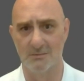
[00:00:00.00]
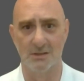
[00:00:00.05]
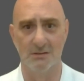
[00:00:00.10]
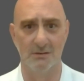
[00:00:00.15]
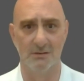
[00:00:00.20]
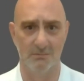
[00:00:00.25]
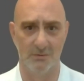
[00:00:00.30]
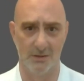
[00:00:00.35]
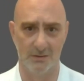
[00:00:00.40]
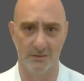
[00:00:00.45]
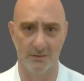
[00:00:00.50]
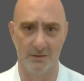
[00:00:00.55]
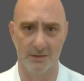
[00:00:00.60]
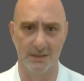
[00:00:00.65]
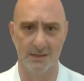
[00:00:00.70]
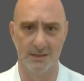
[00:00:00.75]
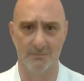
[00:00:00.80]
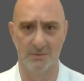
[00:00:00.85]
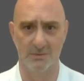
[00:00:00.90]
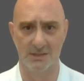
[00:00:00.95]
comes to about
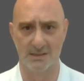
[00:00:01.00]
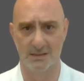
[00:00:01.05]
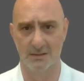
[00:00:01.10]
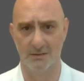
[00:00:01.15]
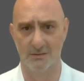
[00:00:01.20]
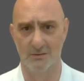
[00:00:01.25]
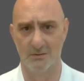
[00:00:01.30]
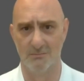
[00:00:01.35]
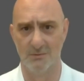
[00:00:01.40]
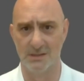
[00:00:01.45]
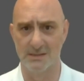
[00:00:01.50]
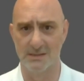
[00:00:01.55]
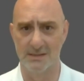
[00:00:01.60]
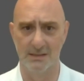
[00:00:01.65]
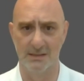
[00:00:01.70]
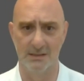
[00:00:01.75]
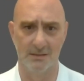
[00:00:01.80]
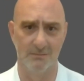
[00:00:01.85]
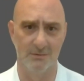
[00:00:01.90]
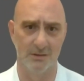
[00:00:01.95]
90%. Normal
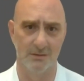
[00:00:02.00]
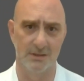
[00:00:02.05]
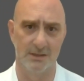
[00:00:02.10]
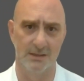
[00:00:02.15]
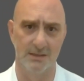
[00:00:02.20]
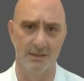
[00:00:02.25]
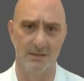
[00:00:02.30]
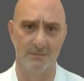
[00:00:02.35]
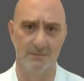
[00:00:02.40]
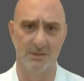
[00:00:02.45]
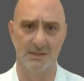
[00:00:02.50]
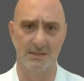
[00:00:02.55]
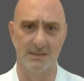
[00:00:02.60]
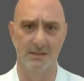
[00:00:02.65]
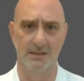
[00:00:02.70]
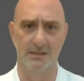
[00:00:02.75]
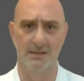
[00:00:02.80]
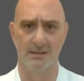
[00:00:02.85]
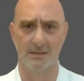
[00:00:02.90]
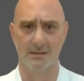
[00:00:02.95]
SEAL about
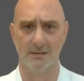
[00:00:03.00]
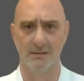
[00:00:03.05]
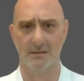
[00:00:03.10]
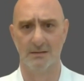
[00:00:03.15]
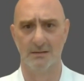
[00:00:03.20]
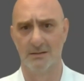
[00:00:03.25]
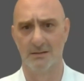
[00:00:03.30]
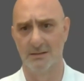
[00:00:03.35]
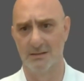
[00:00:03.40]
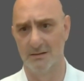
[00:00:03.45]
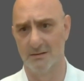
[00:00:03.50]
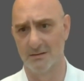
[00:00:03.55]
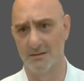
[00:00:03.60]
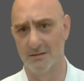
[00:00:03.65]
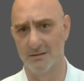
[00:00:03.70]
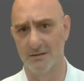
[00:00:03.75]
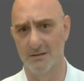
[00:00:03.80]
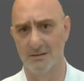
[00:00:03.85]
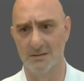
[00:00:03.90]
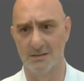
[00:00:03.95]
80%.
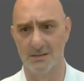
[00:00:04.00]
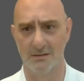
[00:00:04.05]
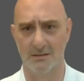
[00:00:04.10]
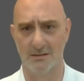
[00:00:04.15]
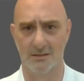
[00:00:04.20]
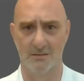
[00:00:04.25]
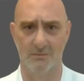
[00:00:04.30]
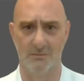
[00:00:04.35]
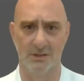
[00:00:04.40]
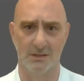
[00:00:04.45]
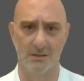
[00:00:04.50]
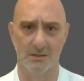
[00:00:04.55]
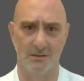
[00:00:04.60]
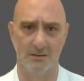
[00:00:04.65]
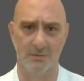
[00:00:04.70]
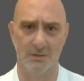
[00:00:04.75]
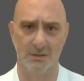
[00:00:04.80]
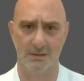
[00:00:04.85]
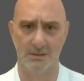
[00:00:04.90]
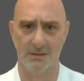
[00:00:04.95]
Delta goes a little bit
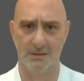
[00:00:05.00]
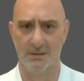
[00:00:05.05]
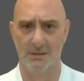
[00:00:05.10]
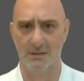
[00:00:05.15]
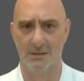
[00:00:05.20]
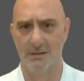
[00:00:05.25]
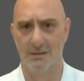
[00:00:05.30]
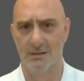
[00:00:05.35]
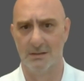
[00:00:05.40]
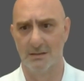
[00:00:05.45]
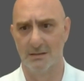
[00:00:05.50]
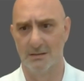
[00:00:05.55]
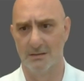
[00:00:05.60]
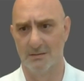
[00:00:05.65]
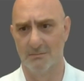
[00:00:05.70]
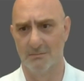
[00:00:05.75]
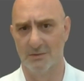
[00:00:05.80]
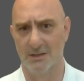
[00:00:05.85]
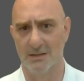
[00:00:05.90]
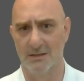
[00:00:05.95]
up.
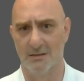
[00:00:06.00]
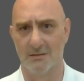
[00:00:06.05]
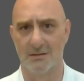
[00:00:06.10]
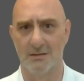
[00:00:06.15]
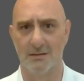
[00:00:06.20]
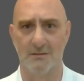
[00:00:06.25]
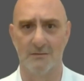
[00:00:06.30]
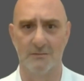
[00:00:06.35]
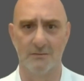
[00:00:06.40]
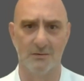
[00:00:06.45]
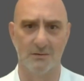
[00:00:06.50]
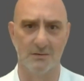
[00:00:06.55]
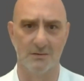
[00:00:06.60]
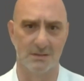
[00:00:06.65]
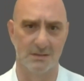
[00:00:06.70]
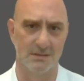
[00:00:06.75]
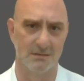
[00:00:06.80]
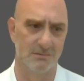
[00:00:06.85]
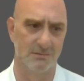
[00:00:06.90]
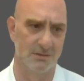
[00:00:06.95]
But Delta, of
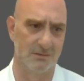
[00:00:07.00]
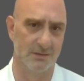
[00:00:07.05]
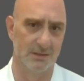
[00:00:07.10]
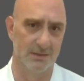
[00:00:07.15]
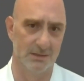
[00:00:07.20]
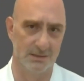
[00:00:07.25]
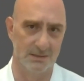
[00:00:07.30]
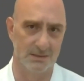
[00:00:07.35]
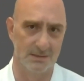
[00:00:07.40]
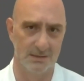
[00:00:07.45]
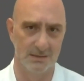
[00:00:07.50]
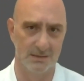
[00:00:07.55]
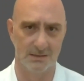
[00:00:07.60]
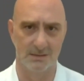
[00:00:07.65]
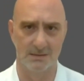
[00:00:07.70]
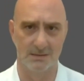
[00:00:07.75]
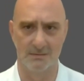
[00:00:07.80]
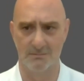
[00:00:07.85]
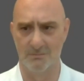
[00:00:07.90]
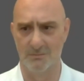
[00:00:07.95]
course,
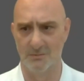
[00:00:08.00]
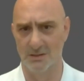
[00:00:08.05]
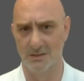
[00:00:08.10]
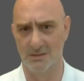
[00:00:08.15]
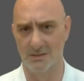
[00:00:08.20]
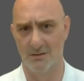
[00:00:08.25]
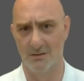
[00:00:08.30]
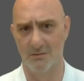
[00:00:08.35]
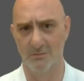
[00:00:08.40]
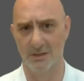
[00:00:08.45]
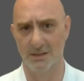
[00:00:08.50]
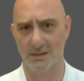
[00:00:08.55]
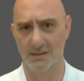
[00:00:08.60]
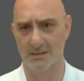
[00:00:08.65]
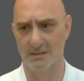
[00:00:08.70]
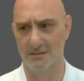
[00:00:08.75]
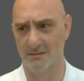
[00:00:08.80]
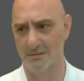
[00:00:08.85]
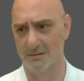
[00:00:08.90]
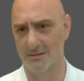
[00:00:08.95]
is
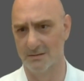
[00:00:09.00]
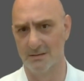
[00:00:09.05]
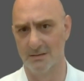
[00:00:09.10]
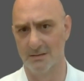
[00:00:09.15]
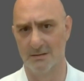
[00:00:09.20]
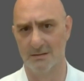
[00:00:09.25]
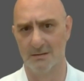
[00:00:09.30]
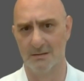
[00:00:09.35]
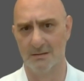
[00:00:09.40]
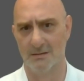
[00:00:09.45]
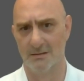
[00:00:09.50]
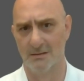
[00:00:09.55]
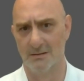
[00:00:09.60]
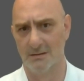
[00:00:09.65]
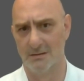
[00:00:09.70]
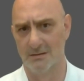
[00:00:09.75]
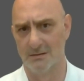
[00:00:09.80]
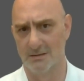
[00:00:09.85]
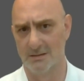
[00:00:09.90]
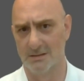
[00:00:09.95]
Army.
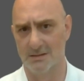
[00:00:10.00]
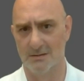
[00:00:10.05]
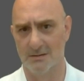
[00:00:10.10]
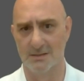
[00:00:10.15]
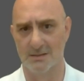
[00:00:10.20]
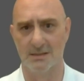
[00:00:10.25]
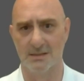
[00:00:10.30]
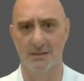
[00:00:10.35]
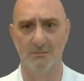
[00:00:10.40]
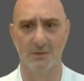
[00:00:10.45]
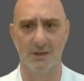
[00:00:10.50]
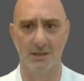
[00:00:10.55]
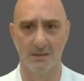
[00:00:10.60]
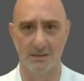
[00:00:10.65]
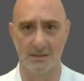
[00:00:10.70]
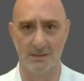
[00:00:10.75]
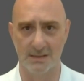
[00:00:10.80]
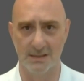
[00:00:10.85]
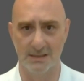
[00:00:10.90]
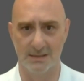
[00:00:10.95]
It's not seen
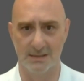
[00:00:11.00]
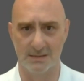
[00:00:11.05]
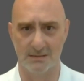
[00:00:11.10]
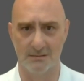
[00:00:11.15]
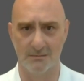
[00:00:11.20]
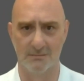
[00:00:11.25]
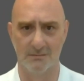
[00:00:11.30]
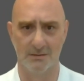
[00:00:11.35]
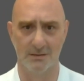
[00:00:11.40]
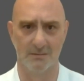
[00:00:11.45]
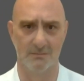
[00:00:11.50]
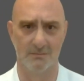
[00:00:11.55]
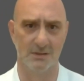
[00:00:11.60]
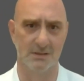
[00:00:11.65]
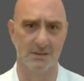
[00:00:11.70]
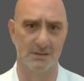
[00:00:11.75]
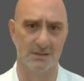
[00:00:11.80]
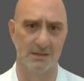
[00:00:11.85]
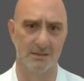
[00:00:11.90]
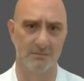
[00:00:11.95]
till 6.
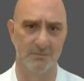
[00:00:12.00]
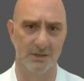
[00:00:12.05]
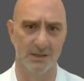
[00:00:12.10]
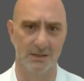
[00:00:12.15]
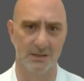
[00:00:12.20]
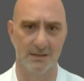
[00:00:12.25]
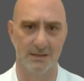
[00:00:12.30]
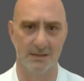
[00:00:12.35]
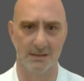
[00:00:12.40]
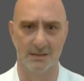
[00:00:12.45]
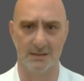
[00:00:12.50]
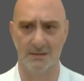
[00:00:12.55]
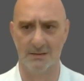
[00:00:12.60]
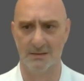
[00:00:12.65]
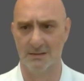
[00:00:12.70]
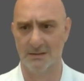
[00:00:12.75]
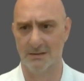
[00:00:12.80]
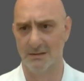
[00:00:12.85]
Let me just repeat that